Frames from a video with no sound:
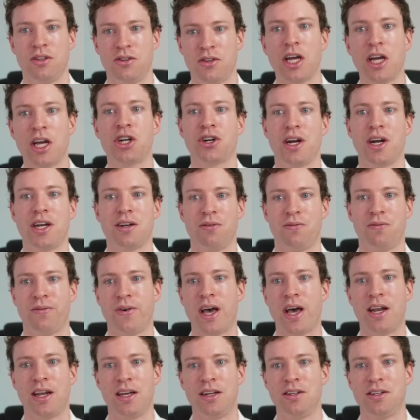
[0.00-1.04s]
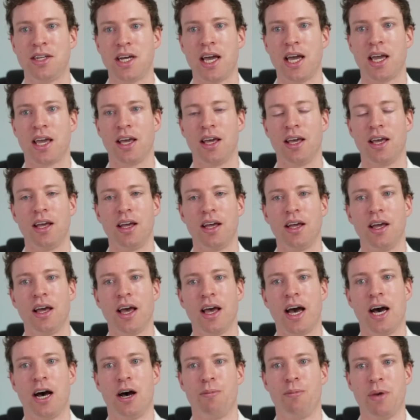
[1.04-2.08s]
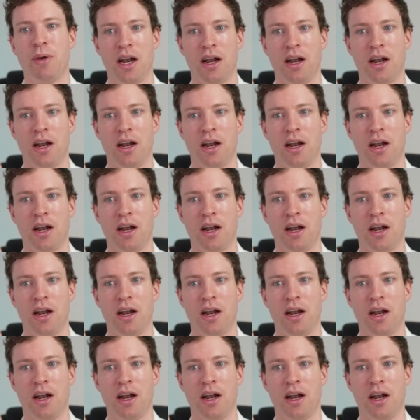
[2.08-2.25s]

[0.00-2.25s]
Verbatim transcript: the saturated fat intake. Um,